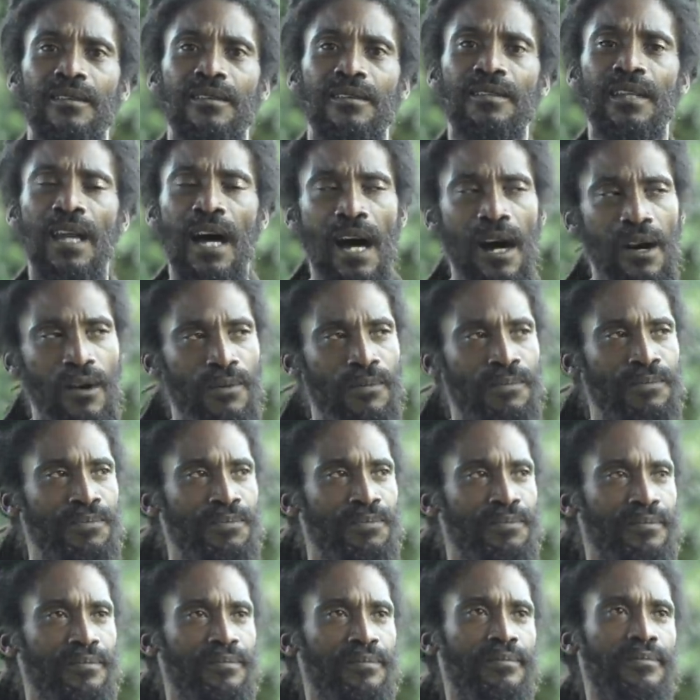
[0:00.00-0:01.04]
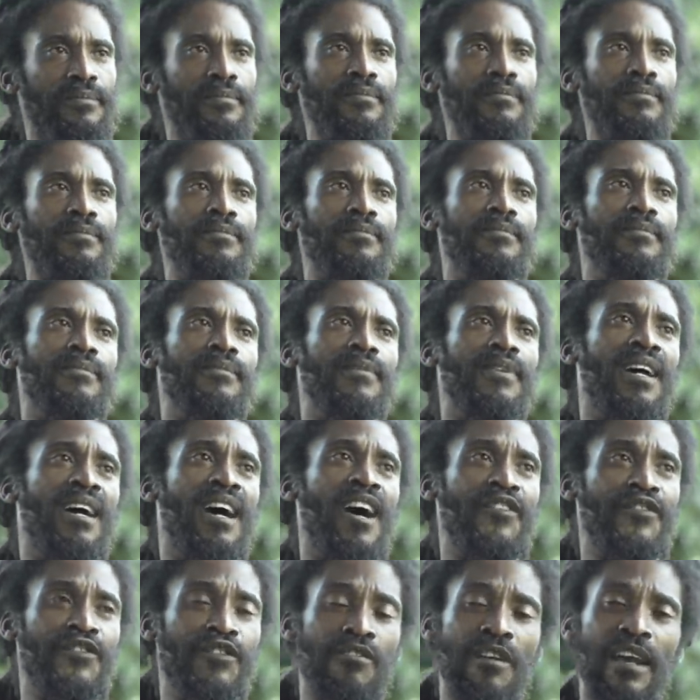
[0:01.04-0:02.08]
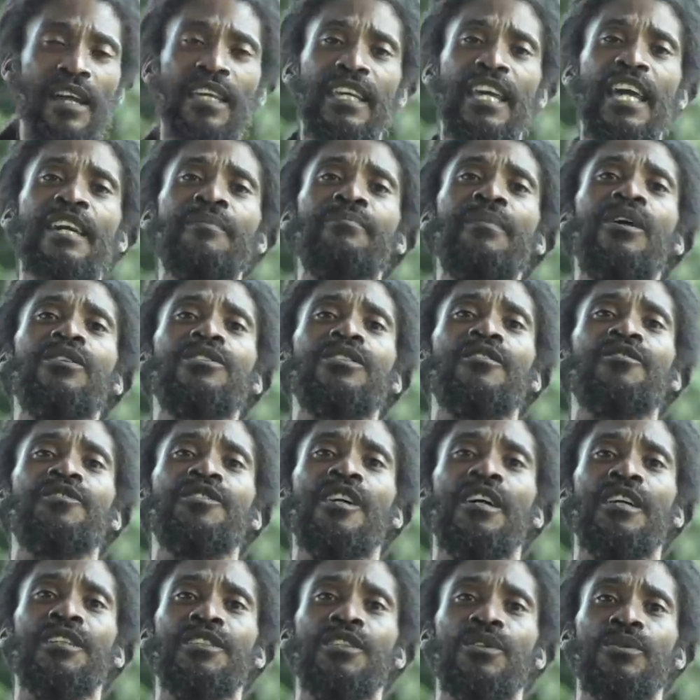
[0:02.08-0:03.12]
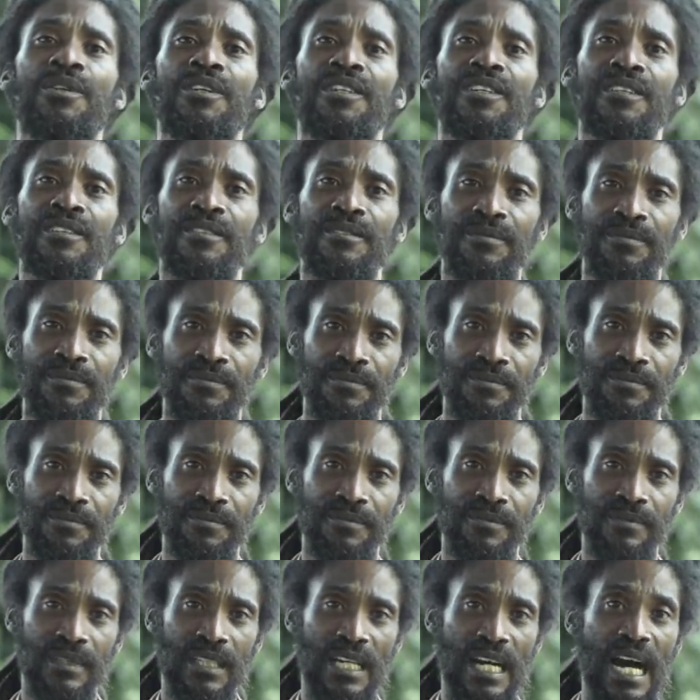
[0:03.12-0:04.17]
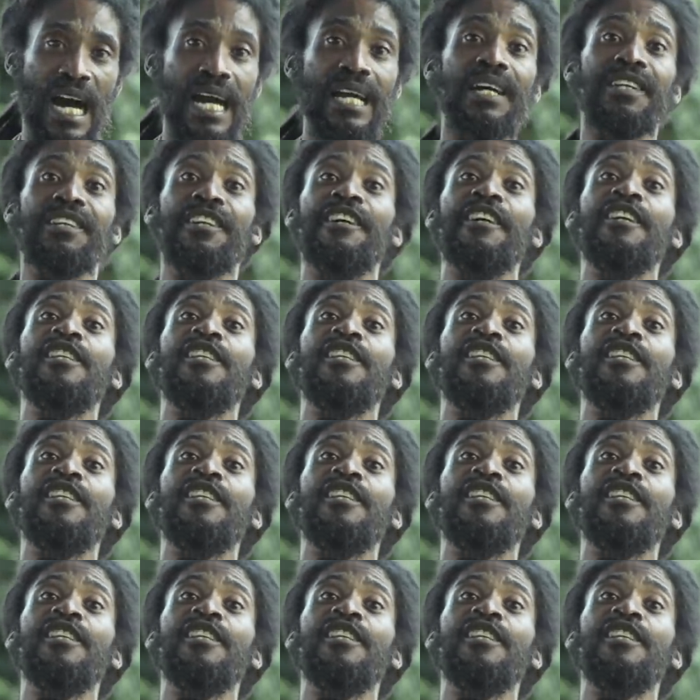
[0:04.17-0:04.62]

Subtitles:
Now, after I came out of the underworld, I had an